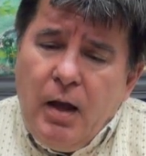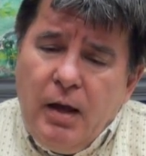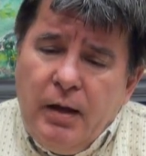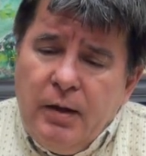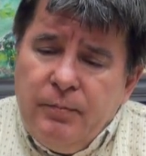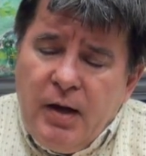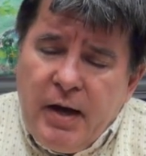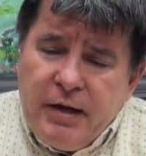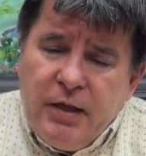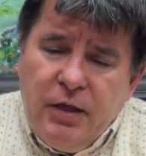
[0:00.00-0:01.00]
um,
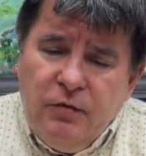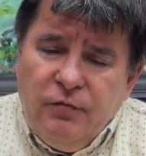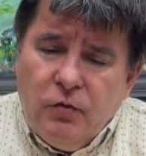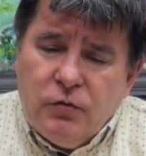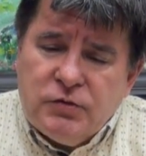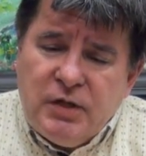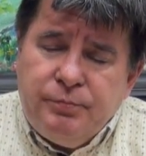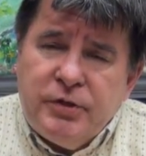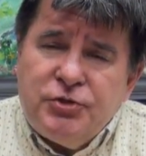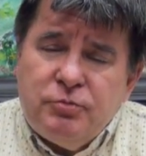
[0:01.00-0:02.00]
Kharkiv or
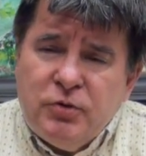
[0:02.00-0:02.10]
Zaporizhia,